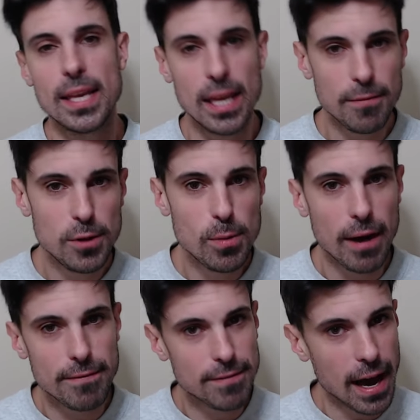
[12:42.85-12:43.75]
if you
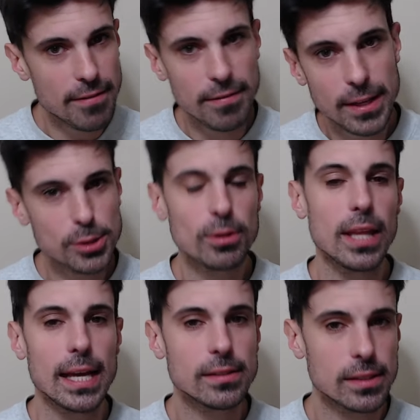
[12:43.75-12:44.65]
have five events or
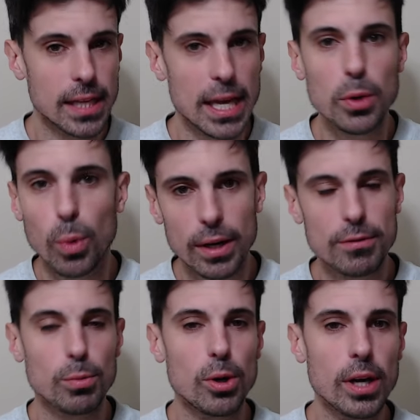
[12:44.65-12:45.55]
less in one of
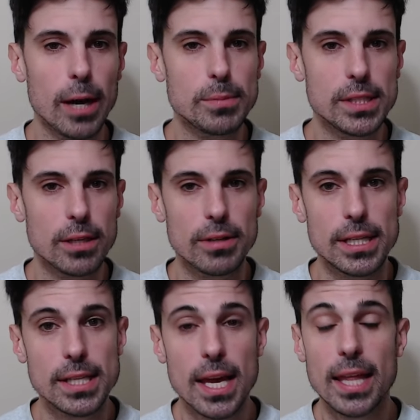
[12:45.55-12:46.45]
the World Cup series,